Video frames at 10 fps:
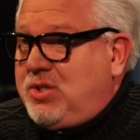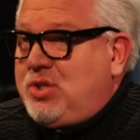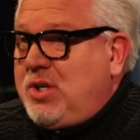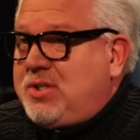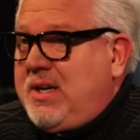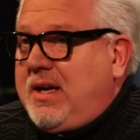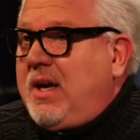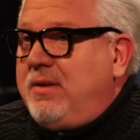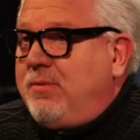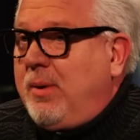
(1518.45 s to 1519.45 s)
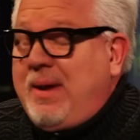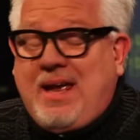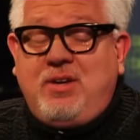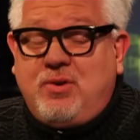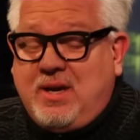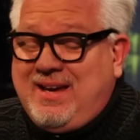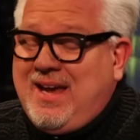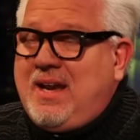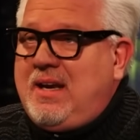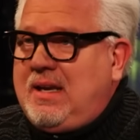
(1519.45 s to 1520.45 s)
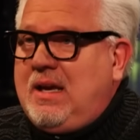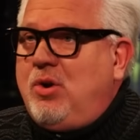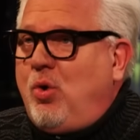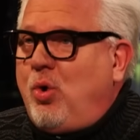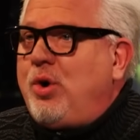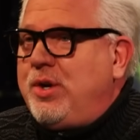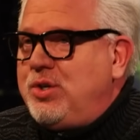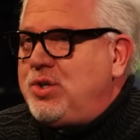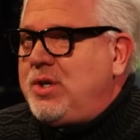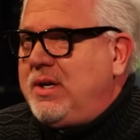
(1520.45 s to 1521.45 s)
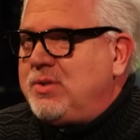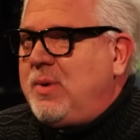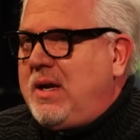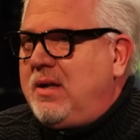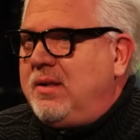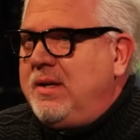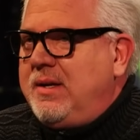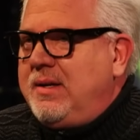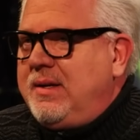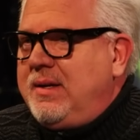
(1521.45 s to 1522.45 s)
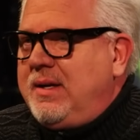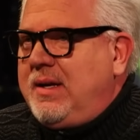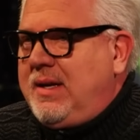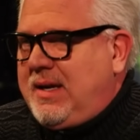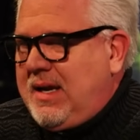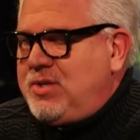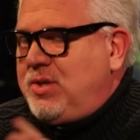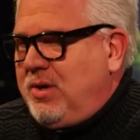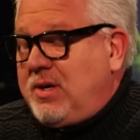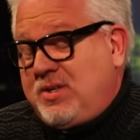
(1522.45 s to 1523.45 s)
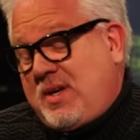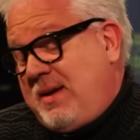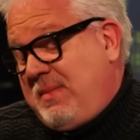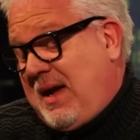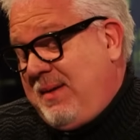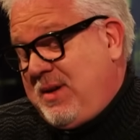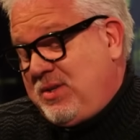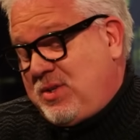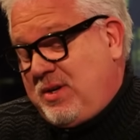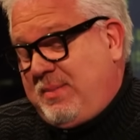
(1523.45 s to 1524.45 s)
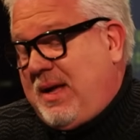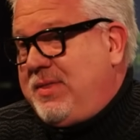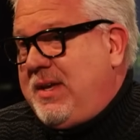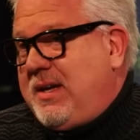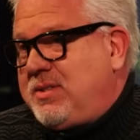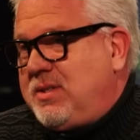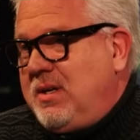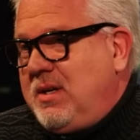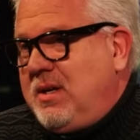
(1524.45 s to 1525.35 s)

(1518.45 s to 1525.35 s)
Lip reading: It's just in a gun form, and you can get it in orange as well, in case you don't. Because I'm concerned about this.